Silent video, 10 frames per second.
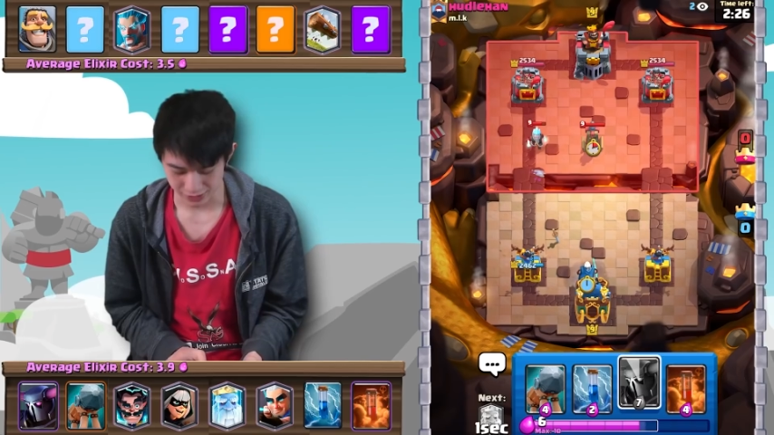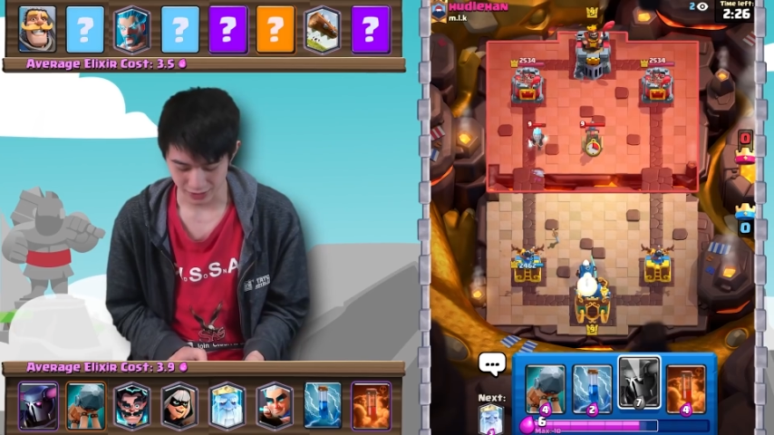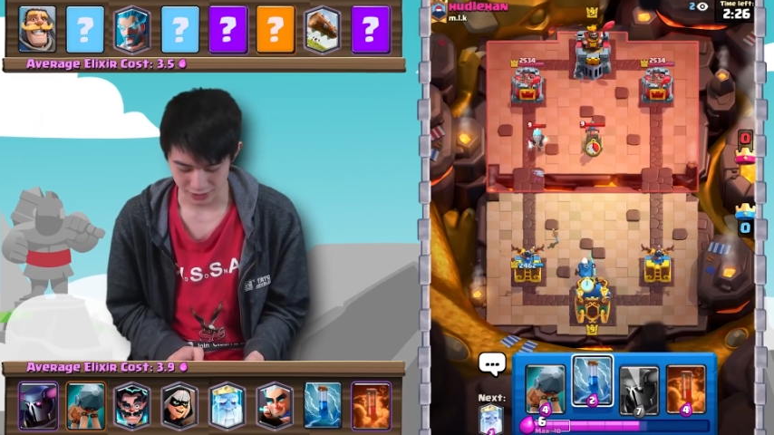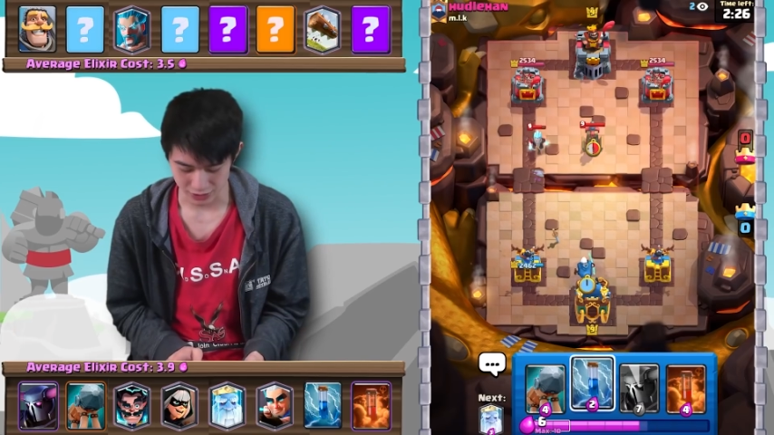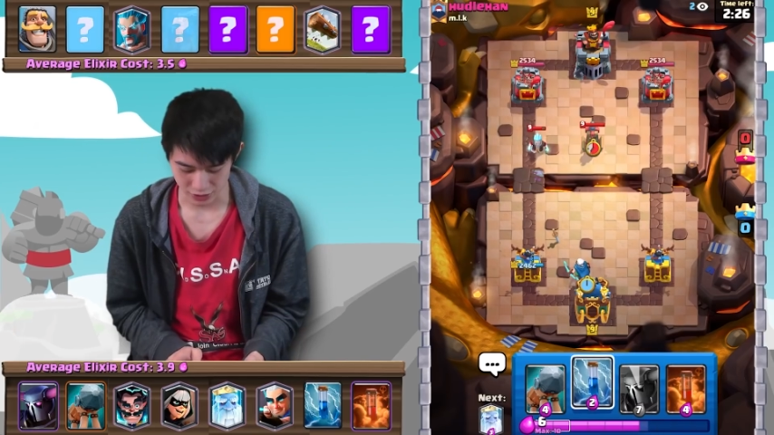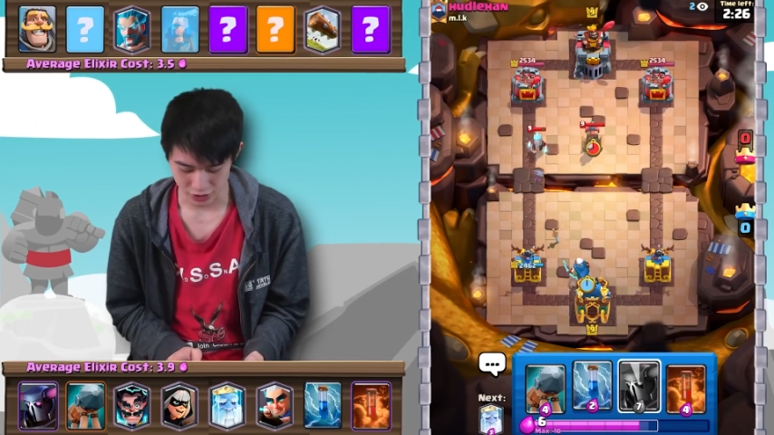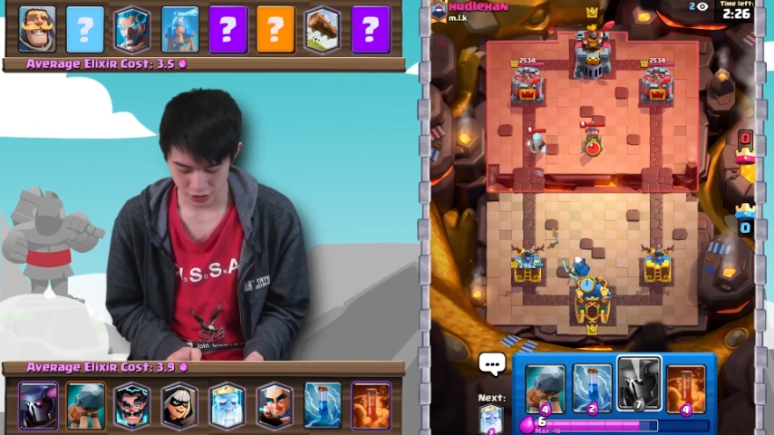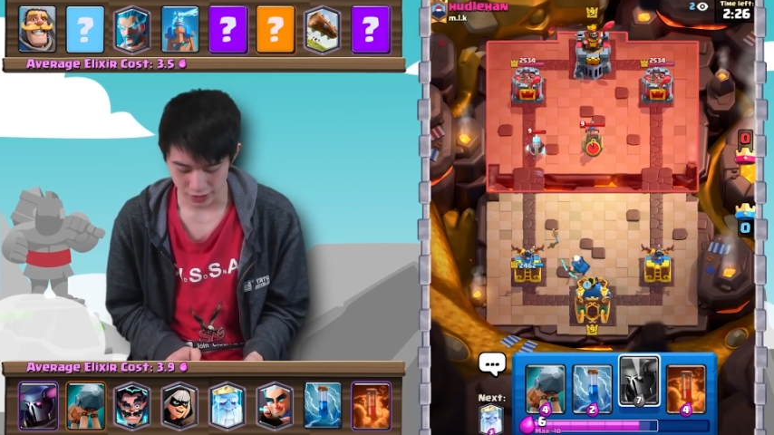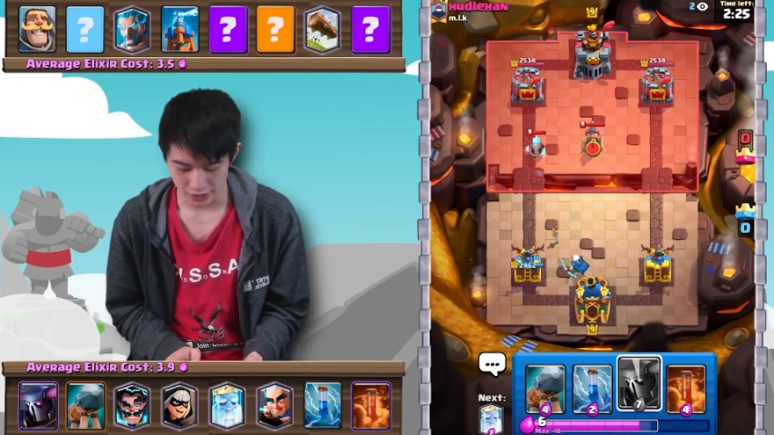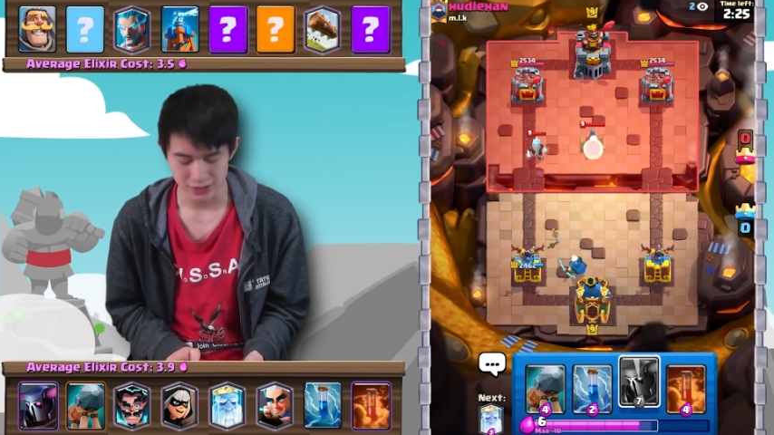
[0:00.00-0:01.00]
the deck I just
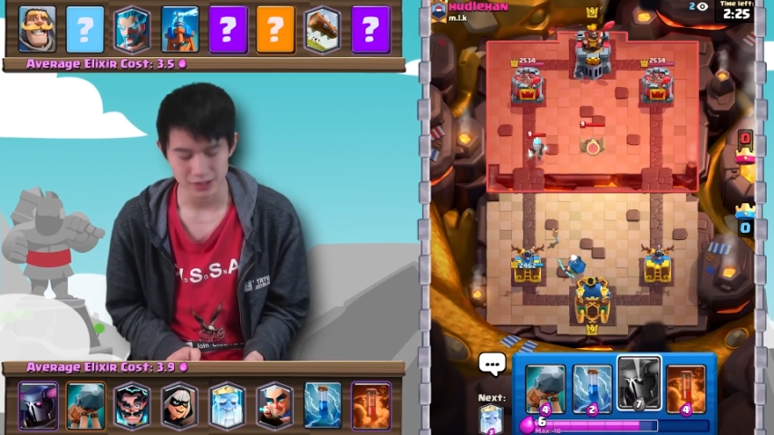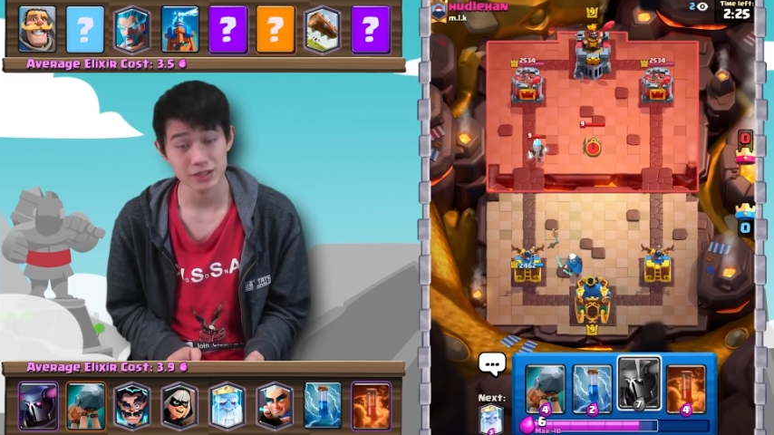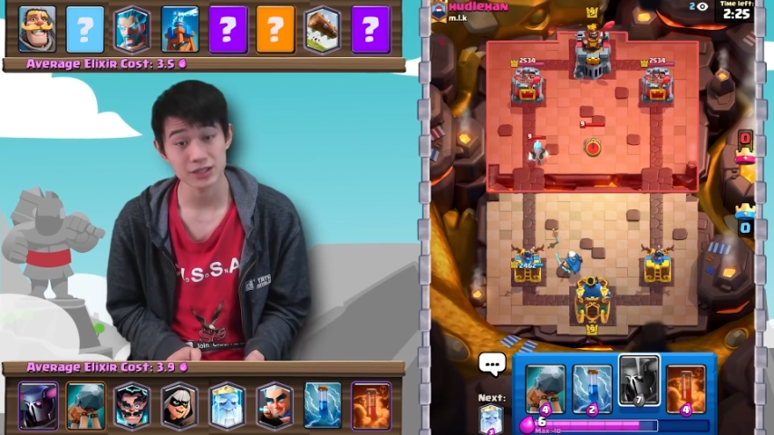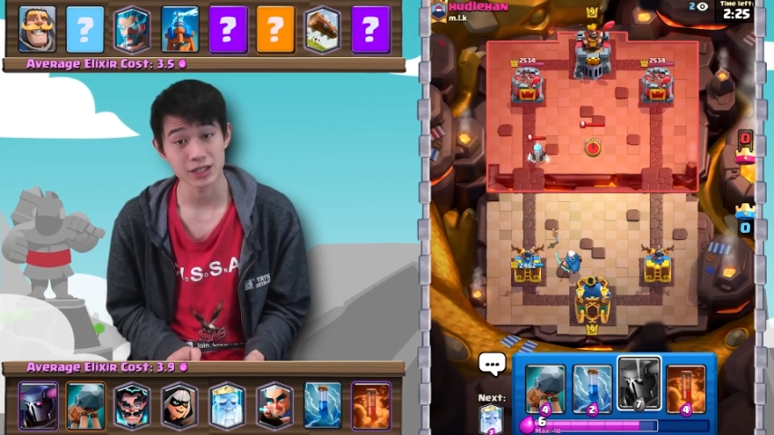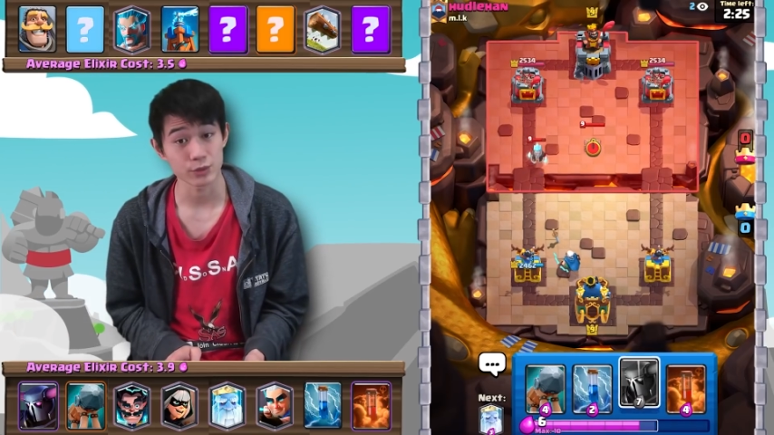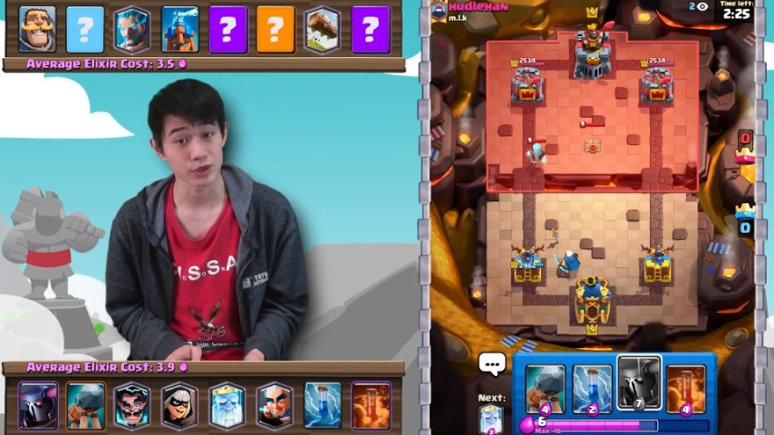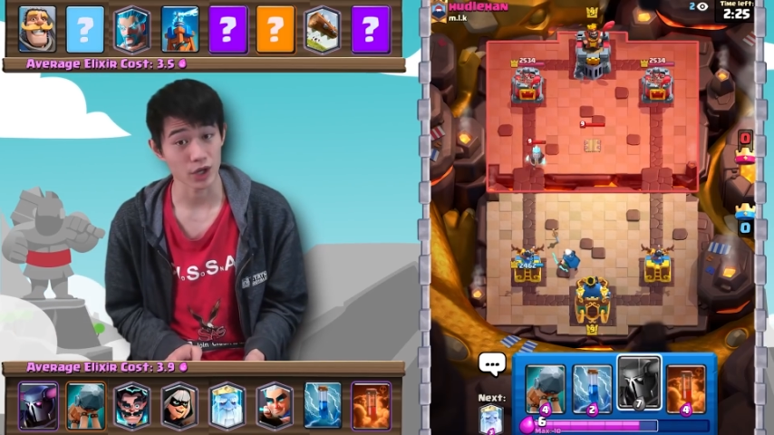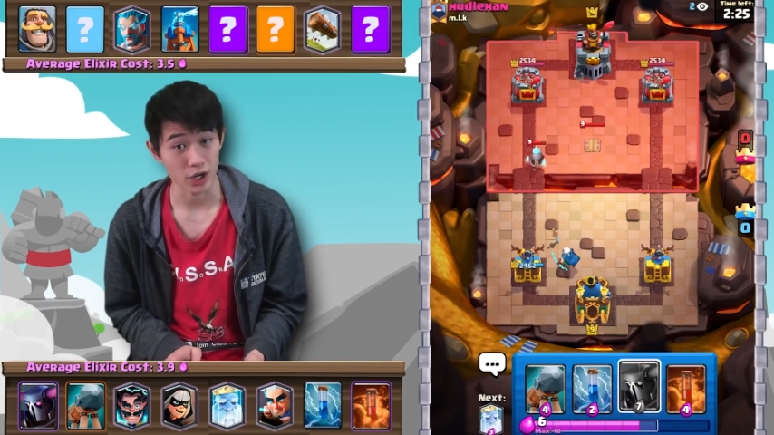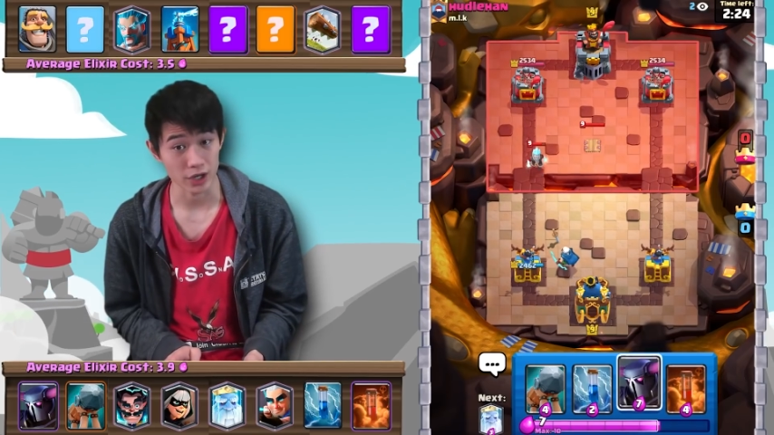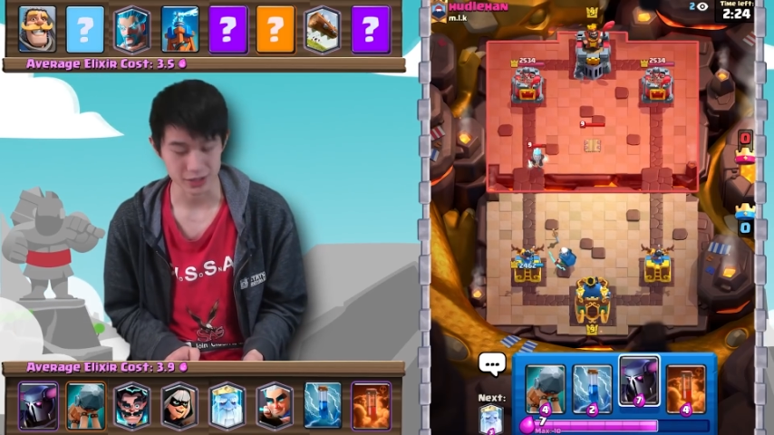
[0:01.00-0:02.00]
shared, and it looks like we
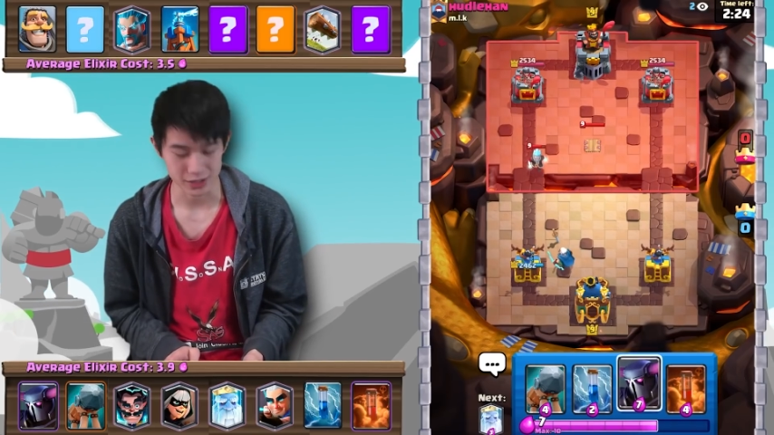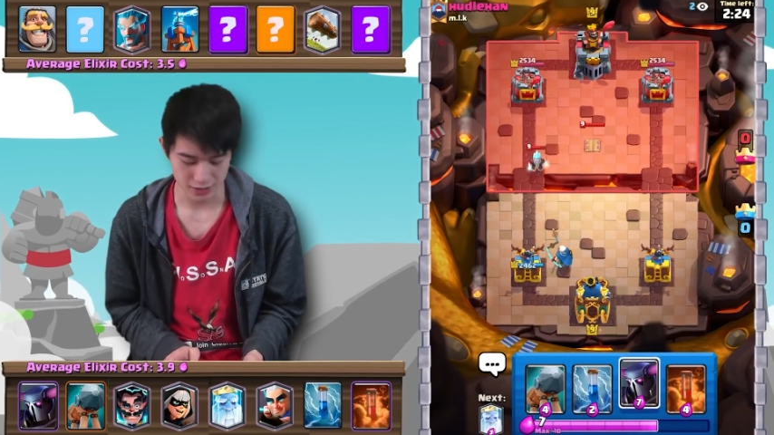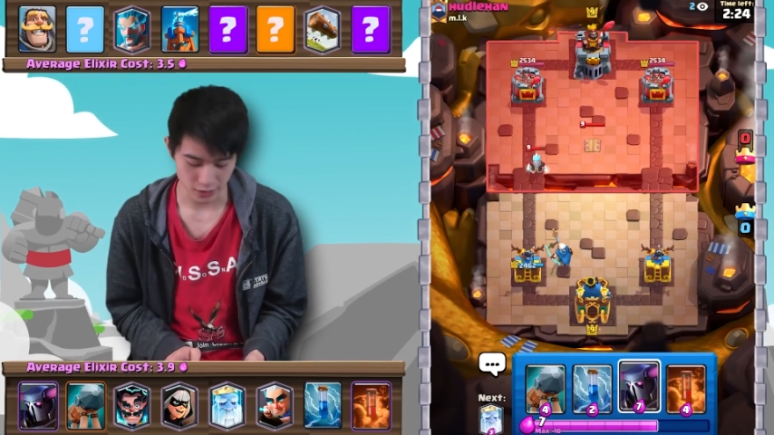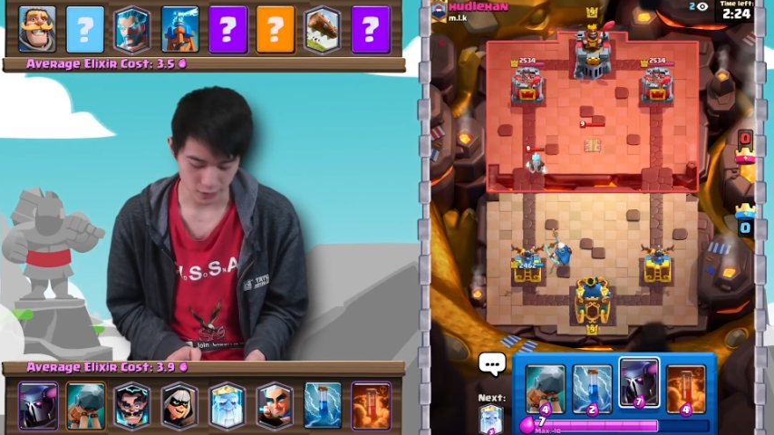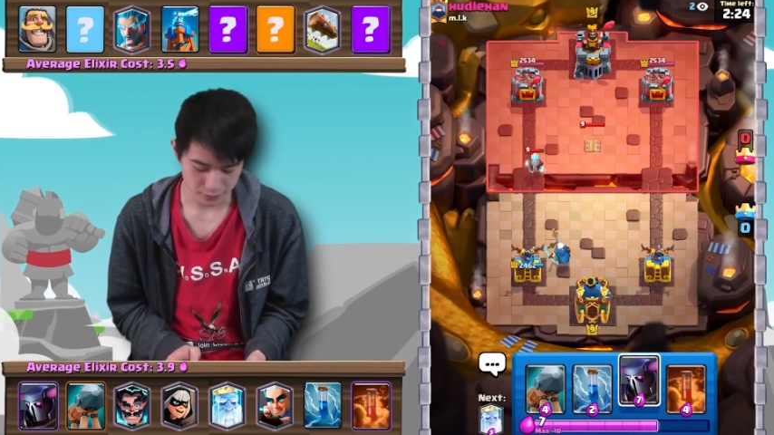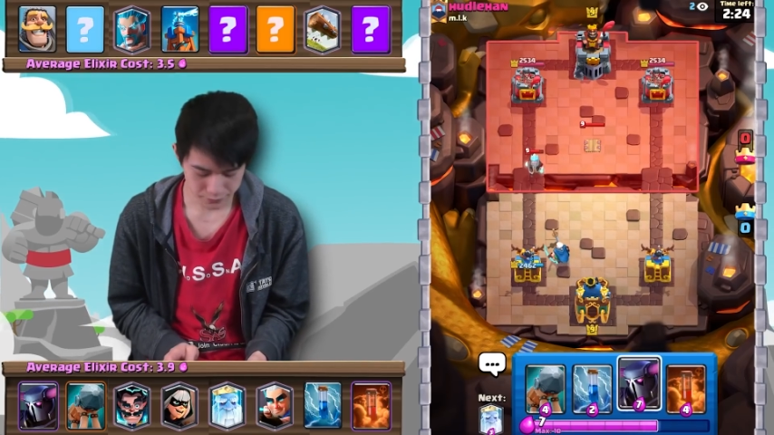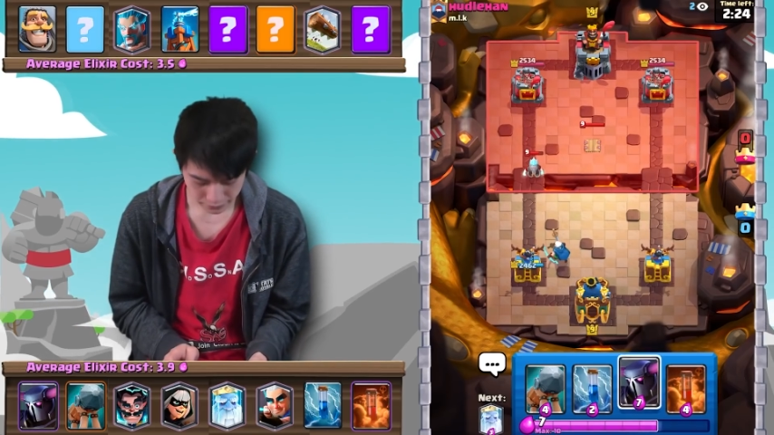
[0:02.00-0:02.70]
are. So,